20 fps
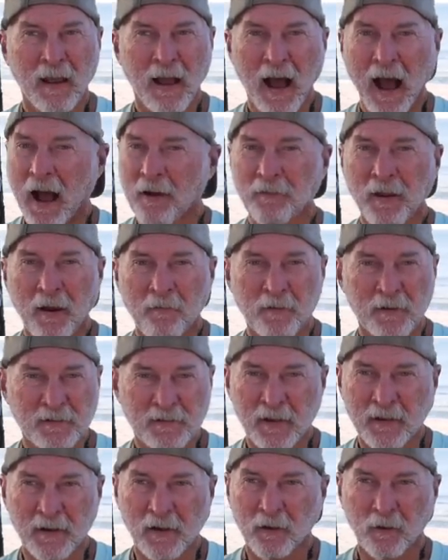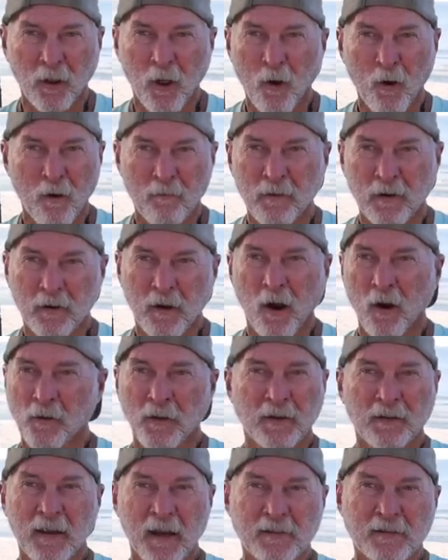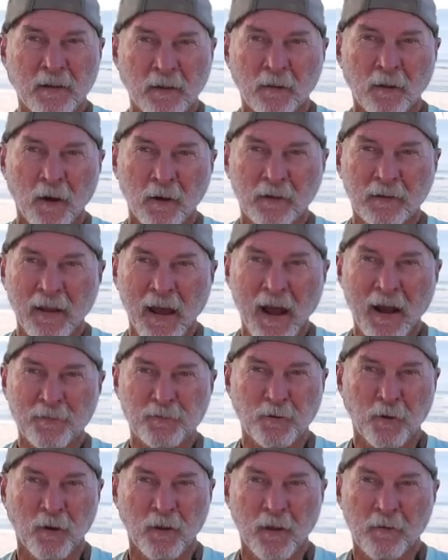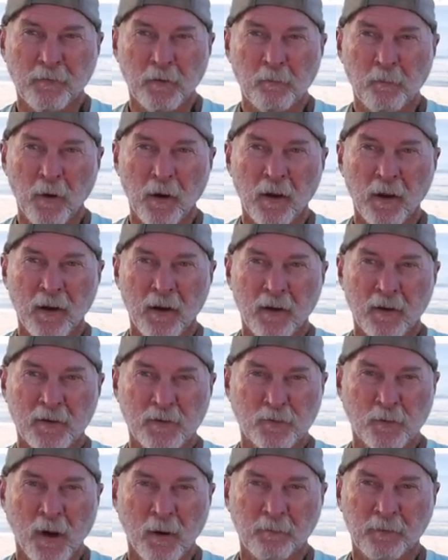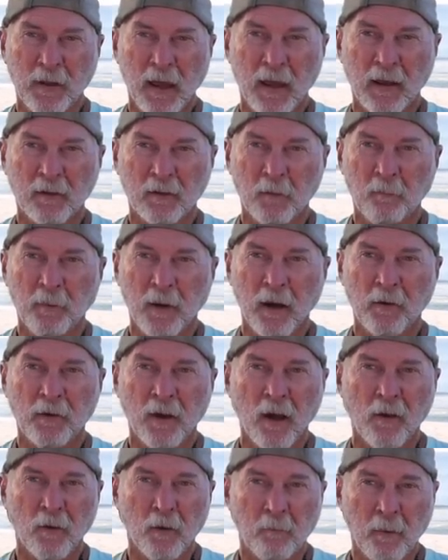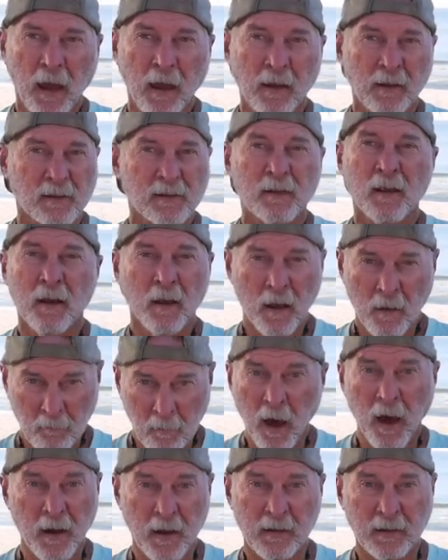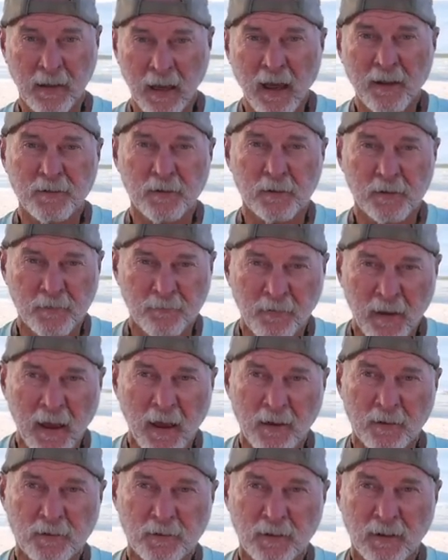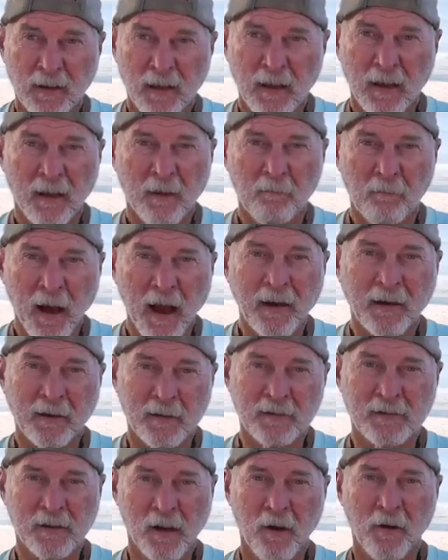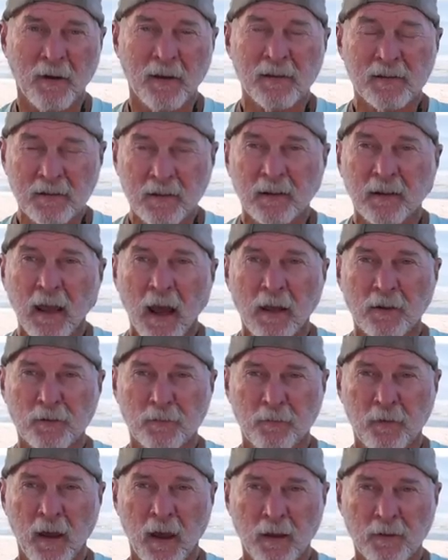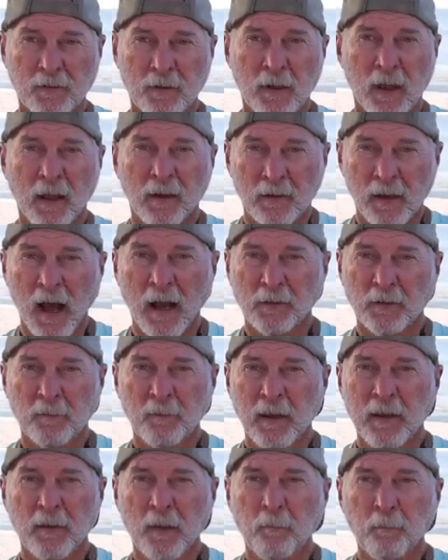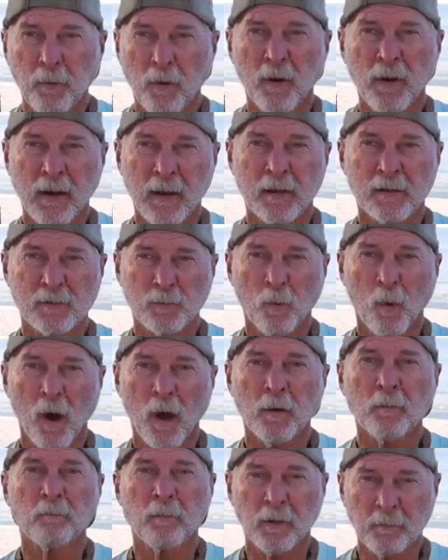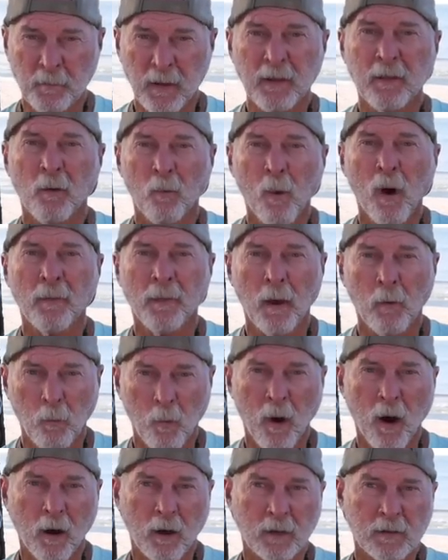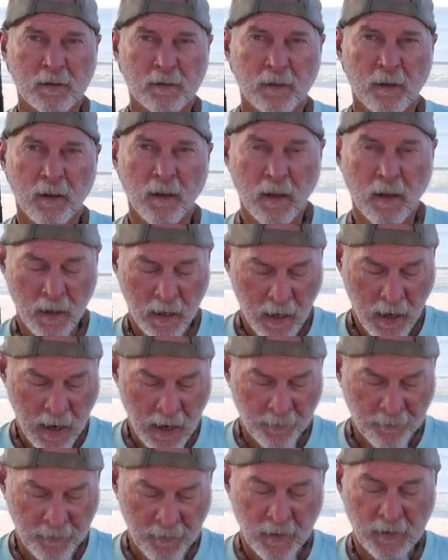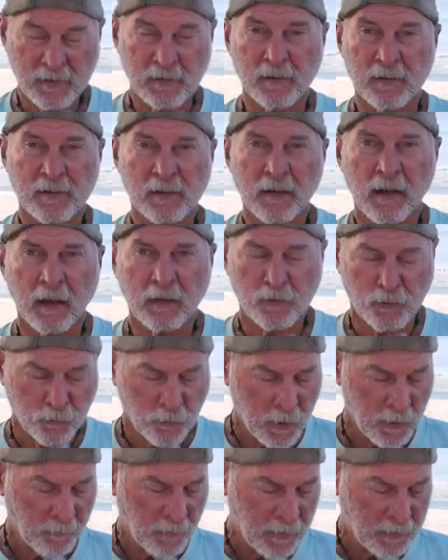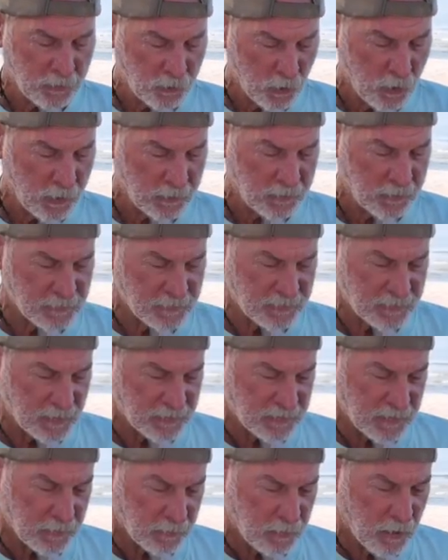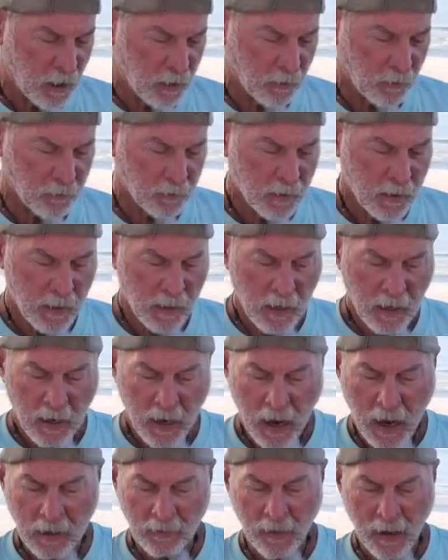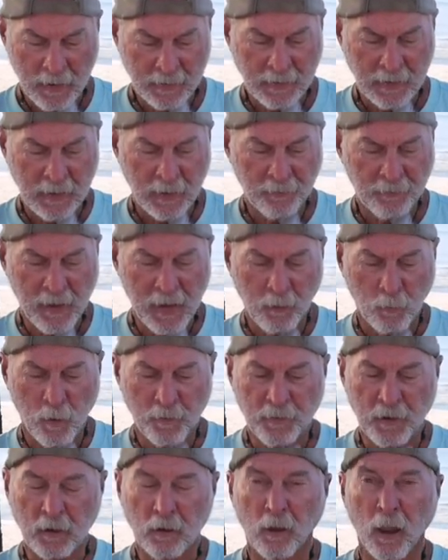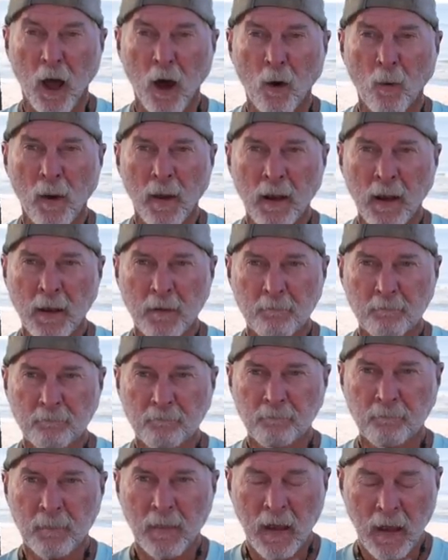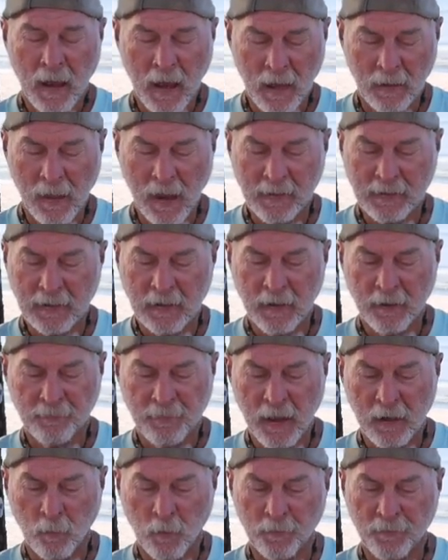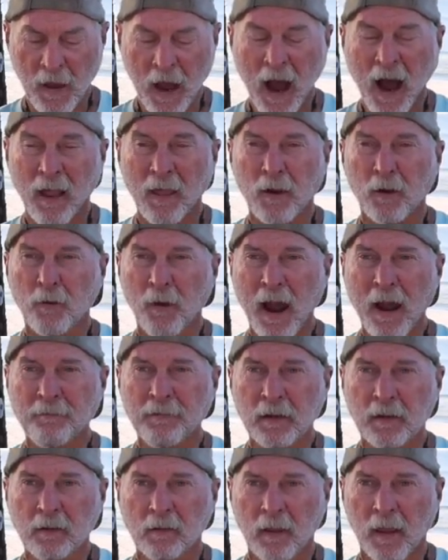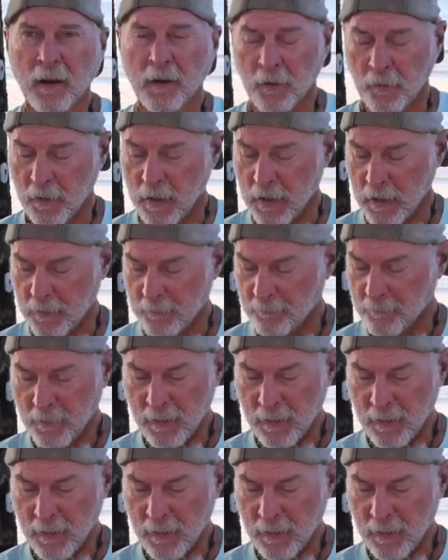I've never seen a glow over gold. It doesn't look natural if you put it in a shrimp tank compared to other baits, but it catches fish. My concern is to catch fish, not to be the prettiest one, but be the one that works. And this is an extremely good, consistent color. I like anything with a glow in it. I like anything with a holographic glitter in it.